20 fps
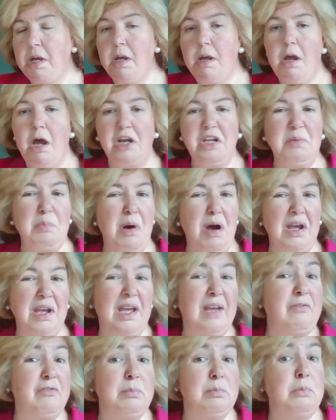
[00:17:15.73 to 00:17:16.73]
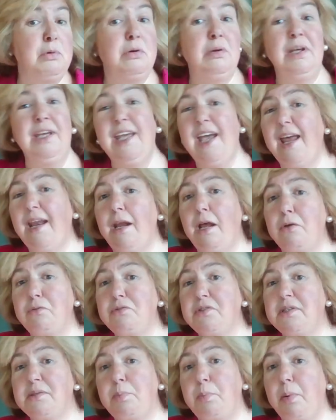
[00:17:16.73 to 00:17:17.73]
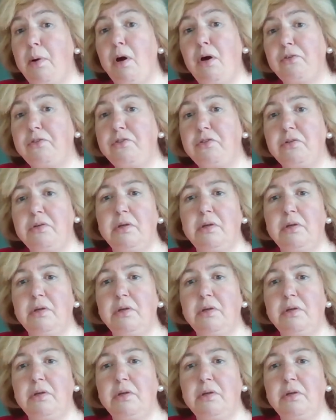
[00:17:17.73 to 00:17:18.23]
And you might give them all a yellow spot